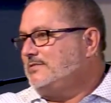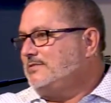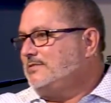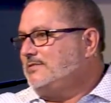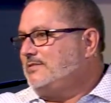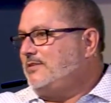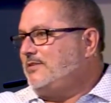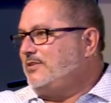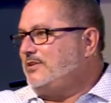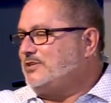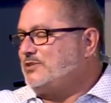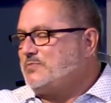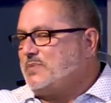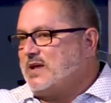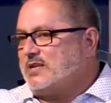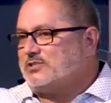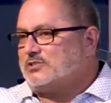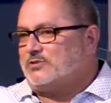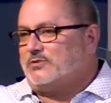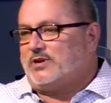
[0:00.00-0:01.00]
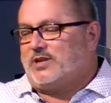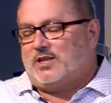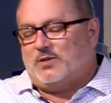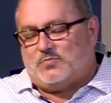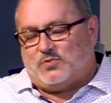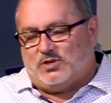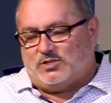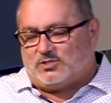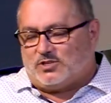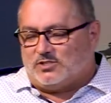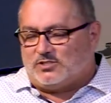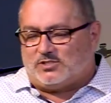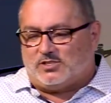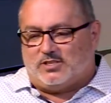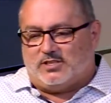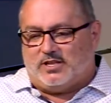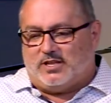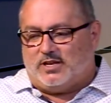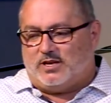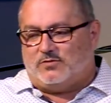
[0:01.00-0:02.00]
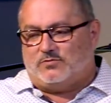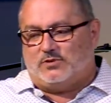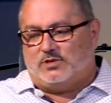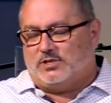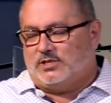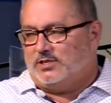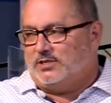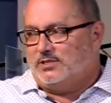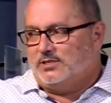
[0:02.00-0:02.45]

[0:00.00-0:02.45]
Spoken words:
Oh, there's Pastor Rick. He preached on Sunday and it really...